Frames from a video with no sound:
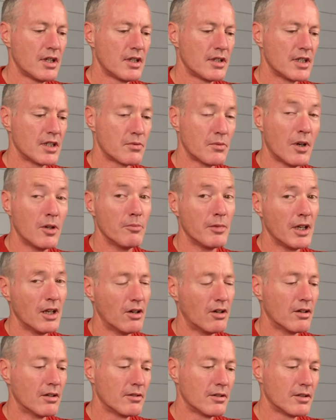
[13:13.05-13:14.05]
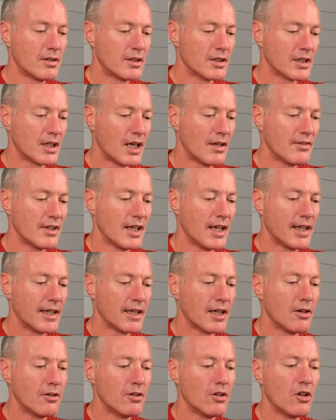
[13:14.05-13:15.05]
This won't be long because I haven't let it
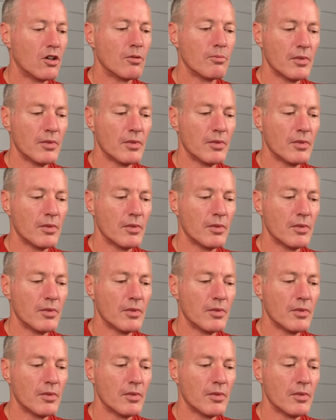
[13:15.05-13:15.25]
go long,